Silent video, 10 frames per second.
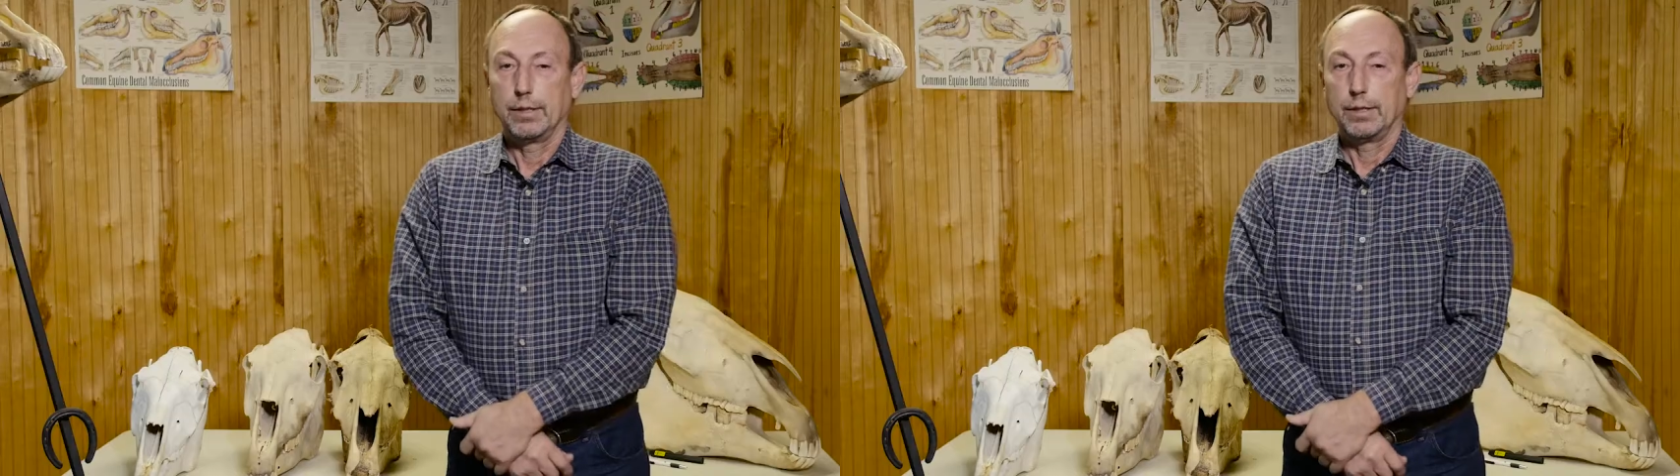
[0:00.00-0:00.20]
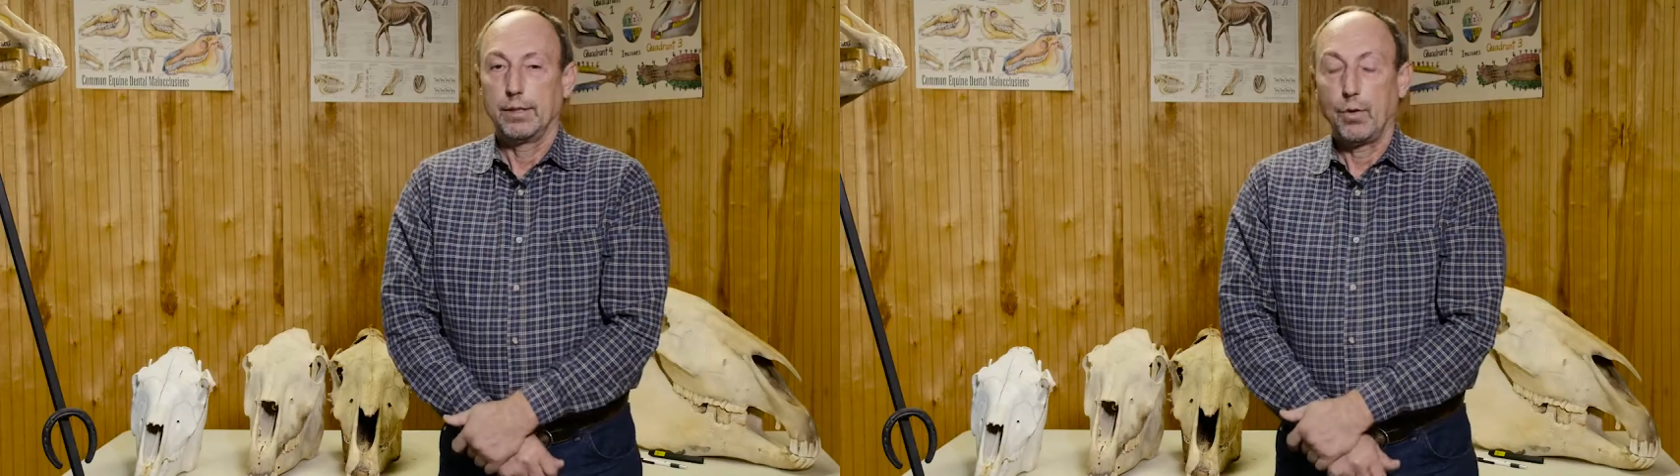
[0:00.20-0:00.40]

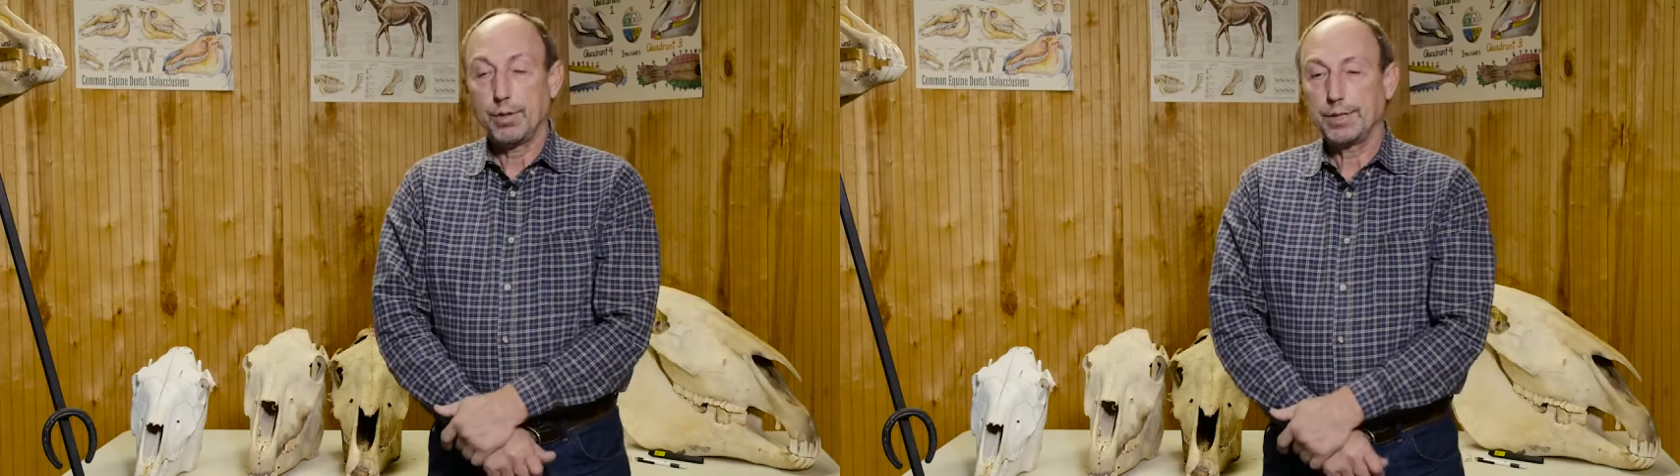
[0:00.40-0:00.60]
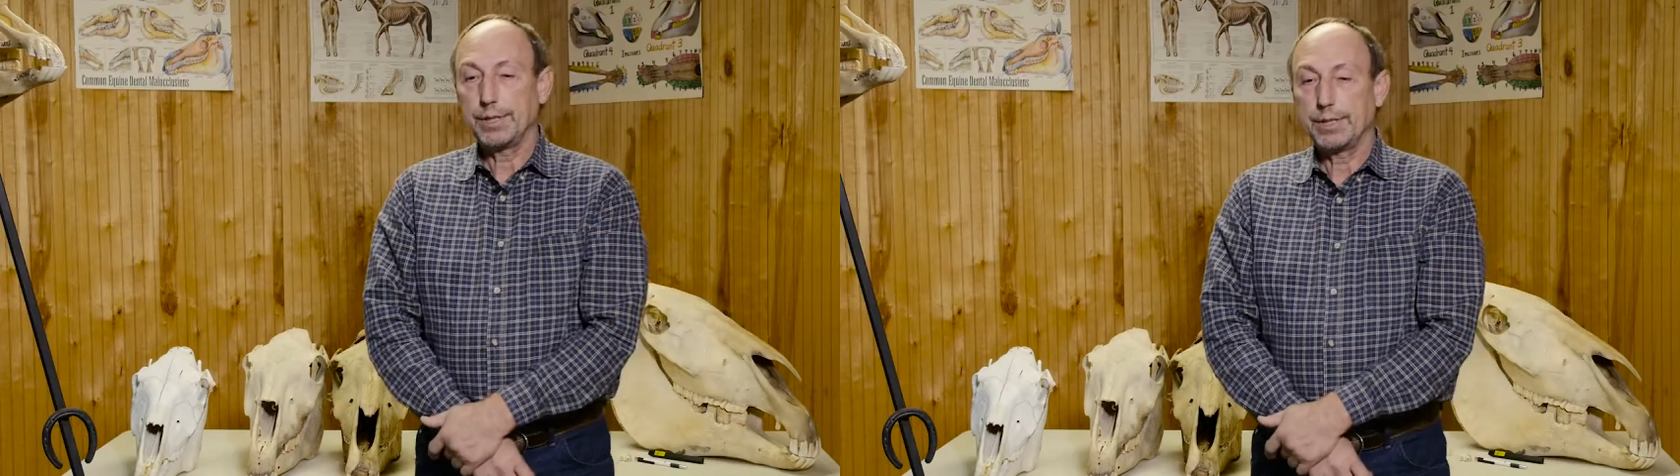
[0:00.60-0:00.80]

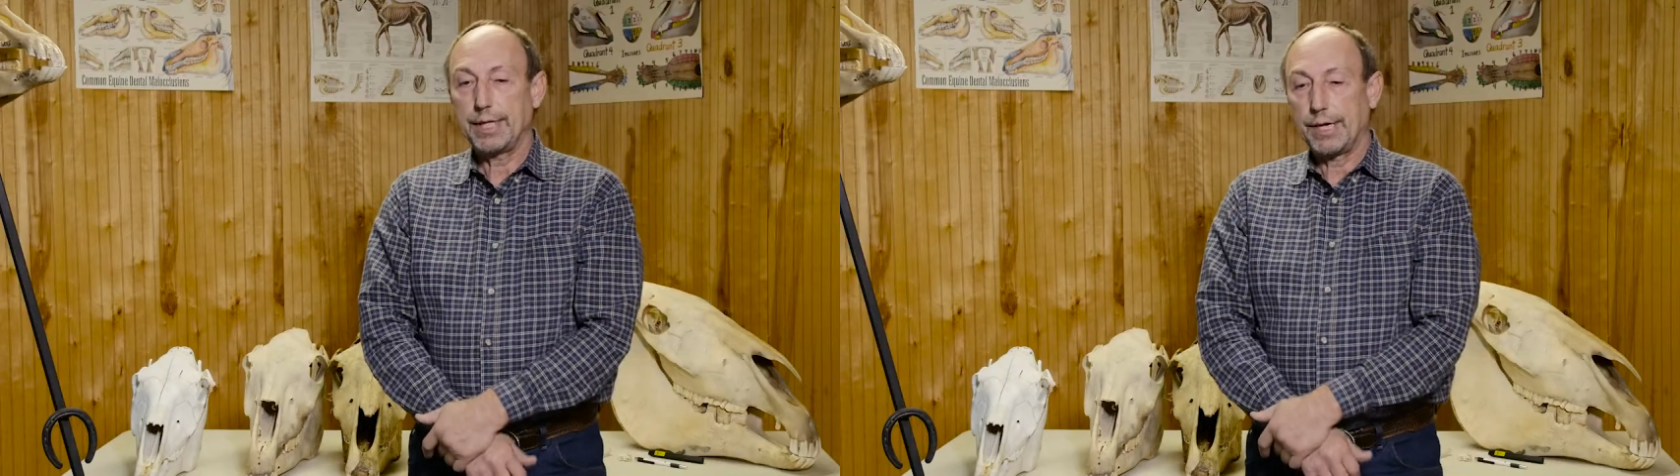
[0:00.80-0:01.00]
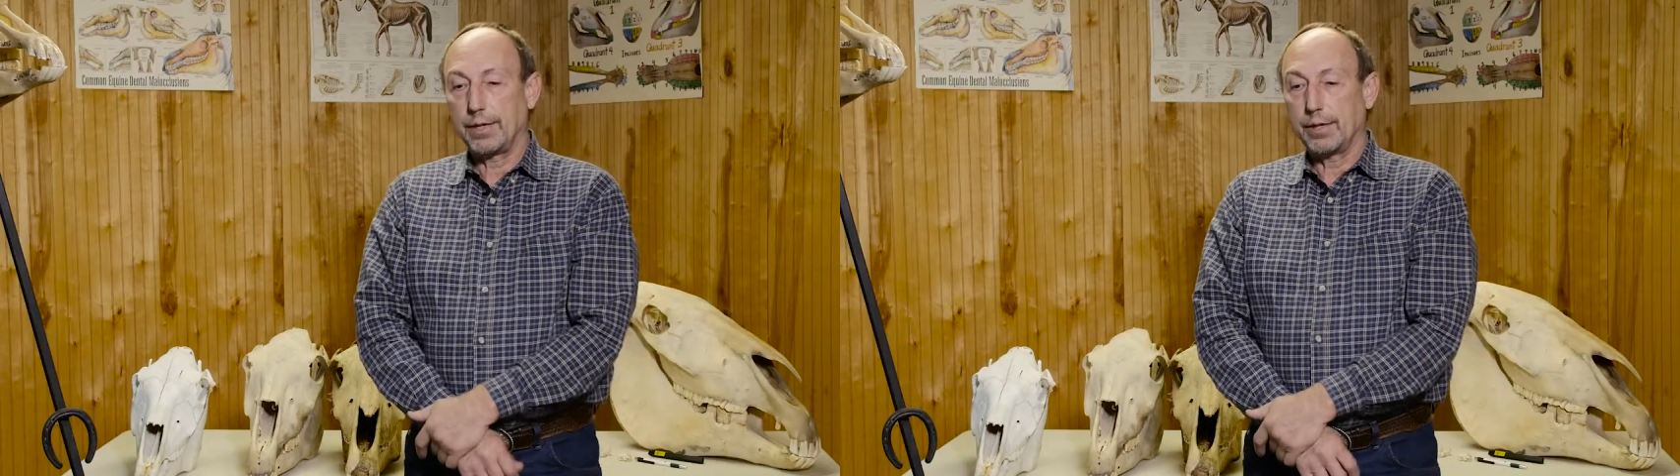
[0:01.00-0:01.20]
Horses
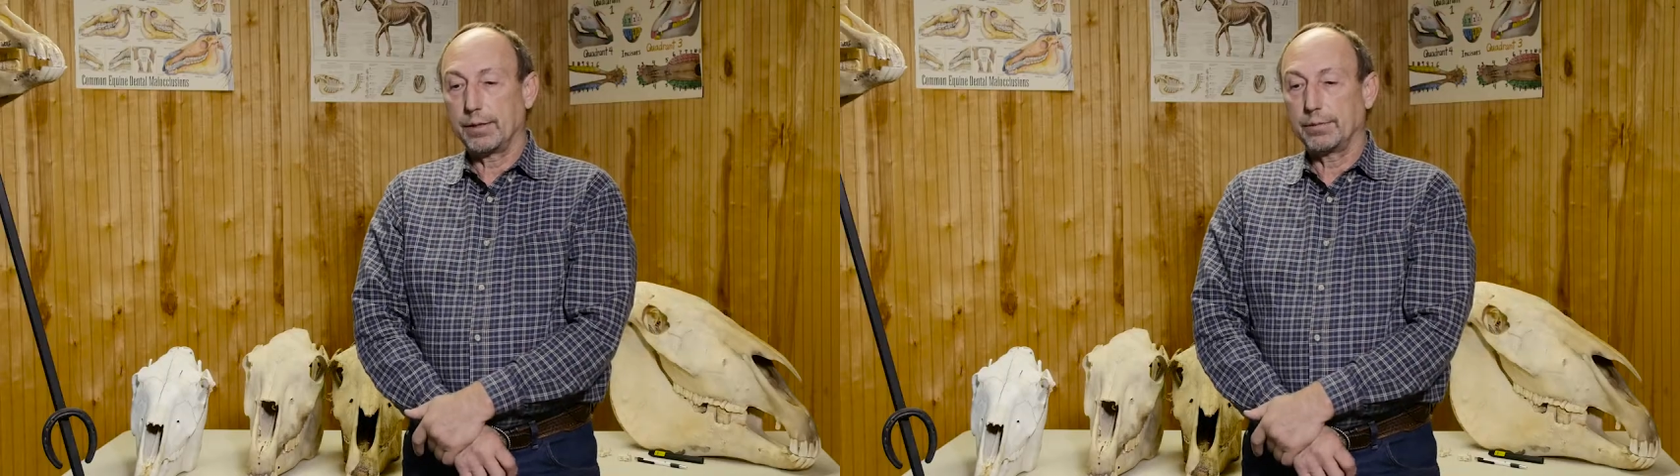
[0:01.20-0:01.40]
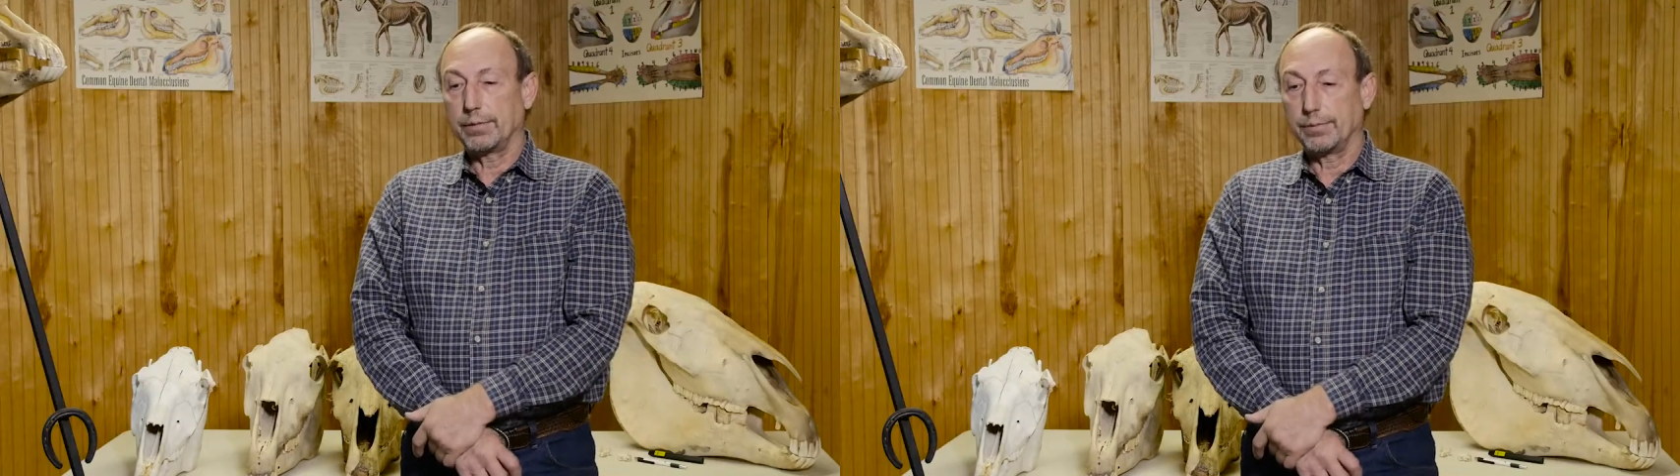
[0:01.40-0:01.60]
that are,